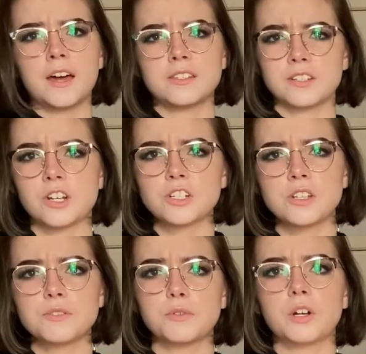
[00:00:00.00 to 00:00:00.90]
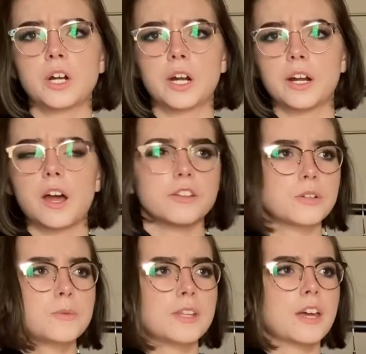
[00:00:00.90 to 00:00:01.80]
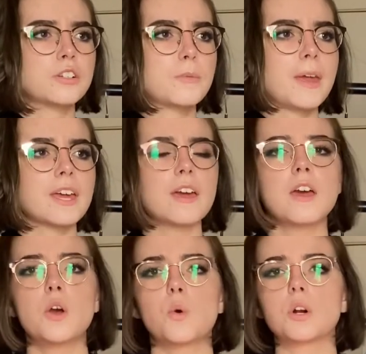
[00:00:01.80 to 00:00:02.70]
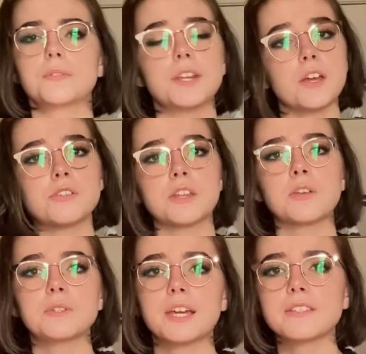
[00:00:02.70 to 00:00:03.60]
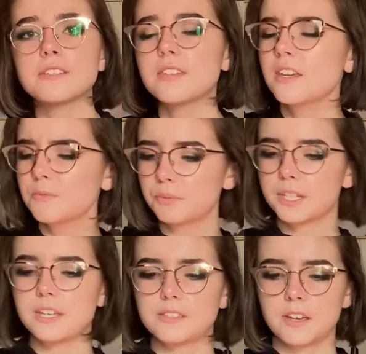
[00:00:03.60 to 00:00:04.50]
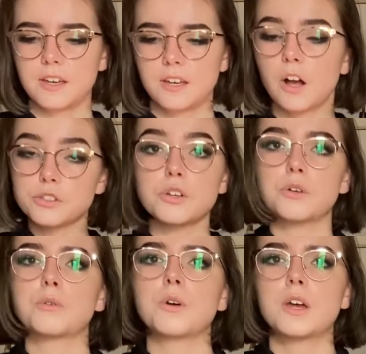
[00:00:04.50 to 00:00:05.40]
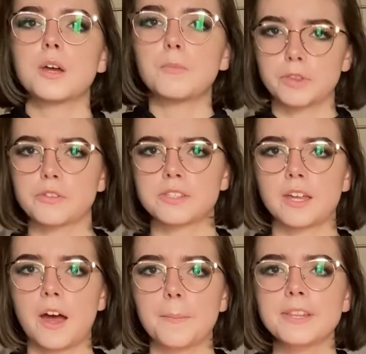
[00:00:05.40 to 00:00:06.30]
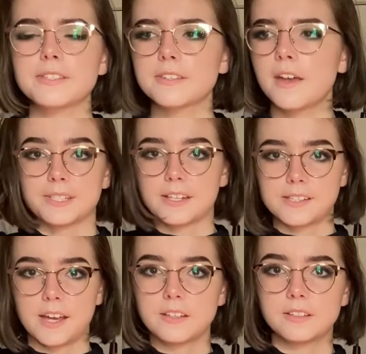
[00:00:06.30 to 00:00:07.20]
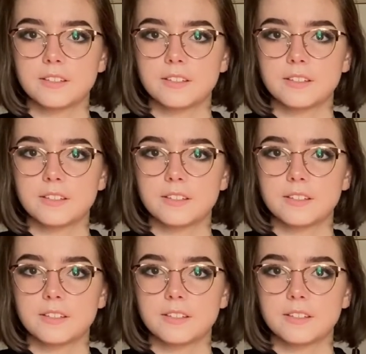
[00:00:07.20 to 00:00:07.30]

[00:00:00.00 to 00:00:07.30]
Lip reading: suggestions for costumes that I should make or videos that you'd like to see, please also put this in the comments. Besides that,